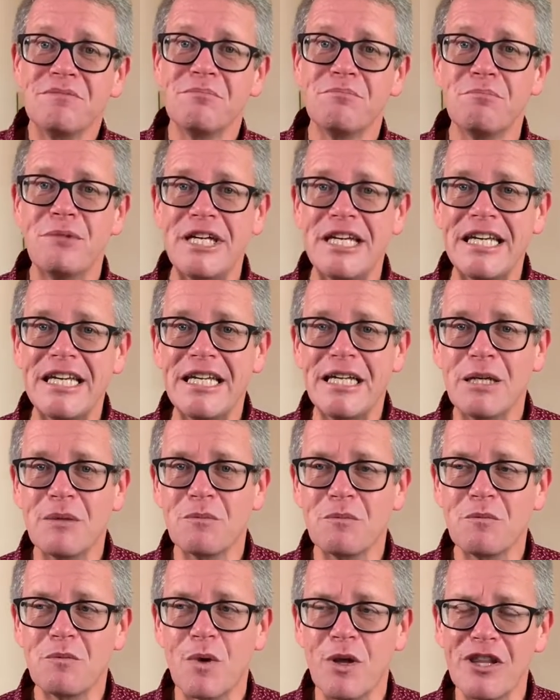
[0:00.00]
be,
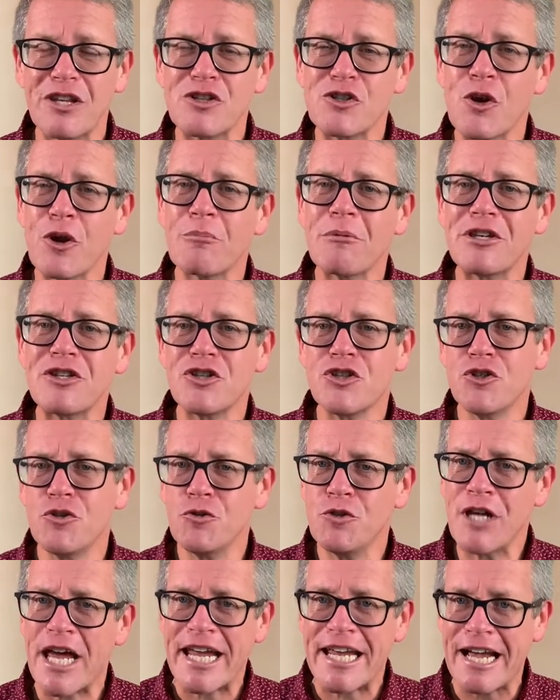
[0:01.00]
well, the term is
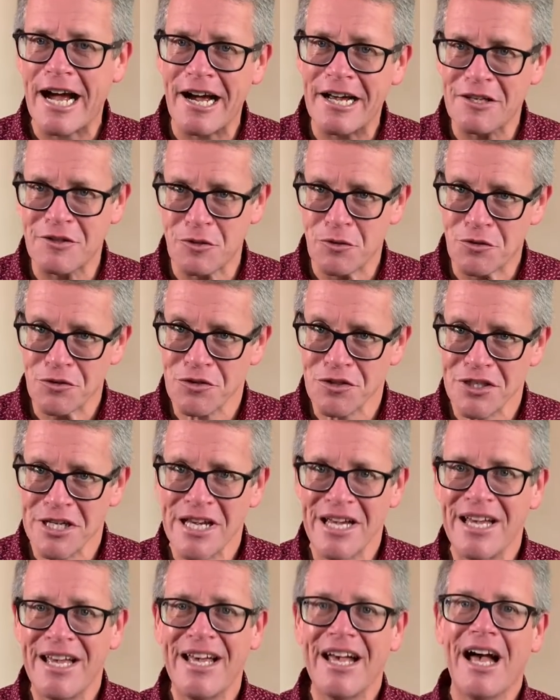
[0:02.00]
Judaizers,
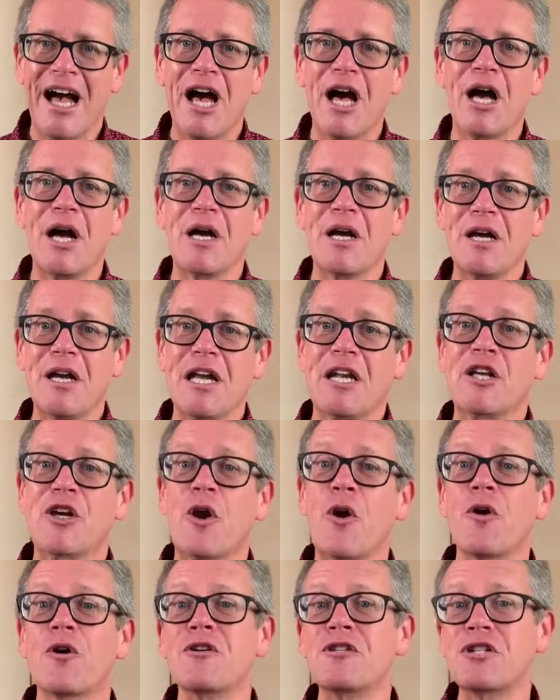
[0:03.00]
uh,
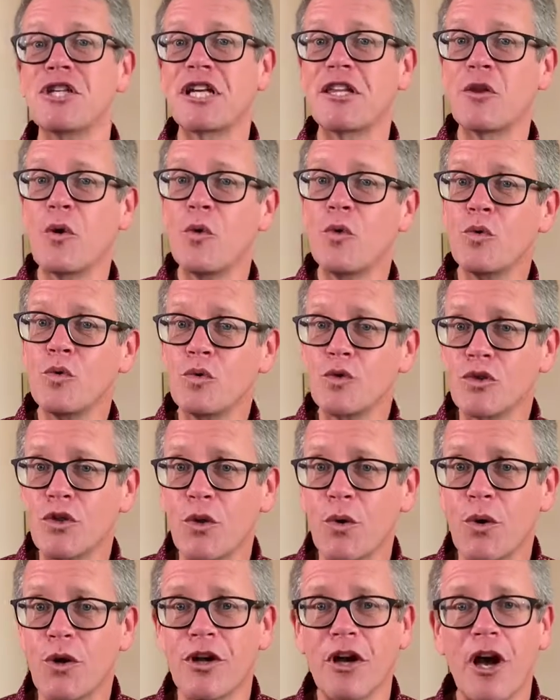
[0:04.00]
encouraging those
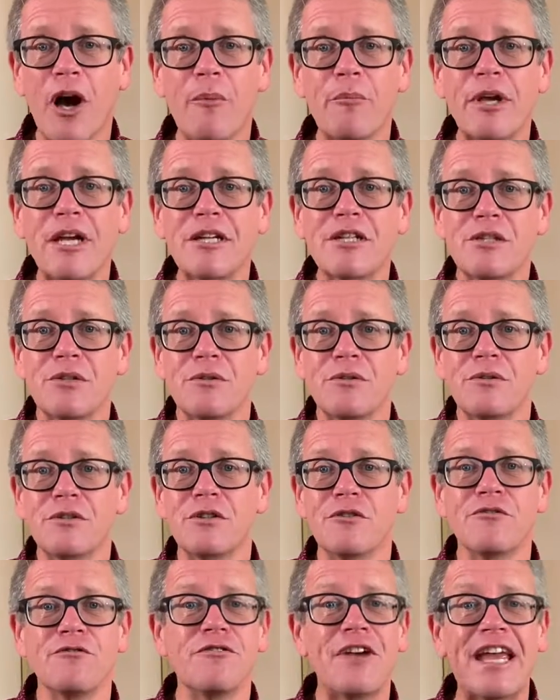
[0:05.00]
who are coming to, to
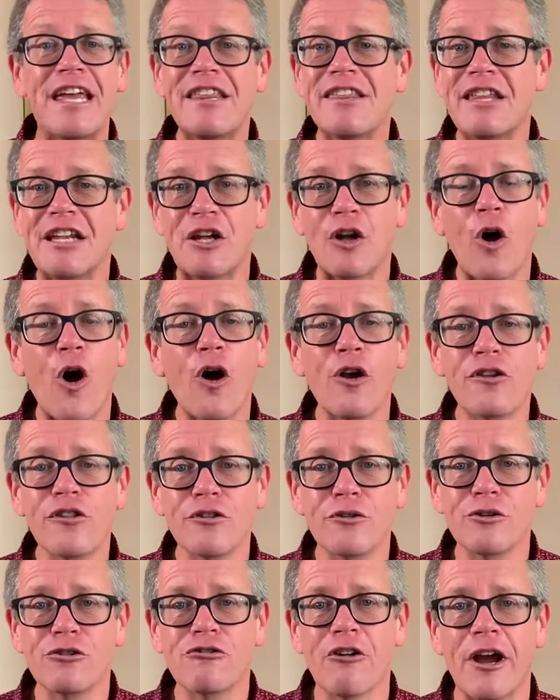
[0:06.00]
faith in God
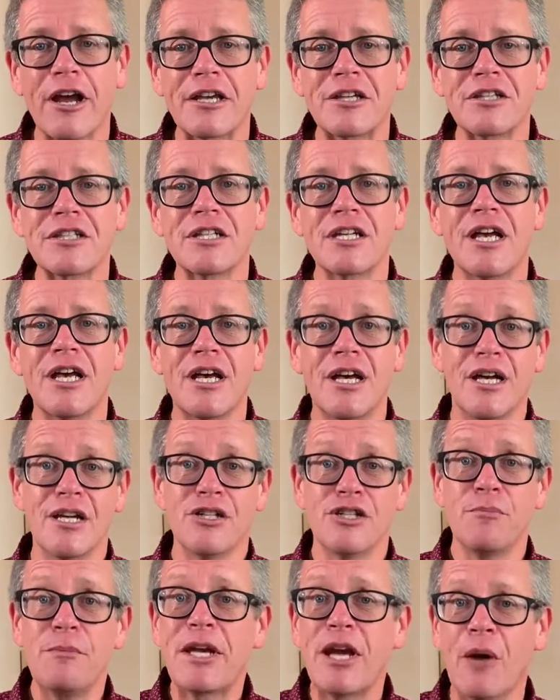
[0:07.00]
through Christ
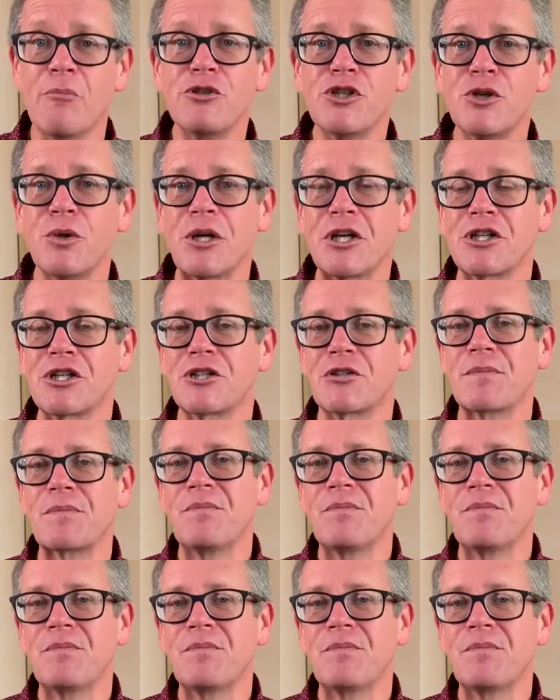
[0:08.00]
to become Jewish.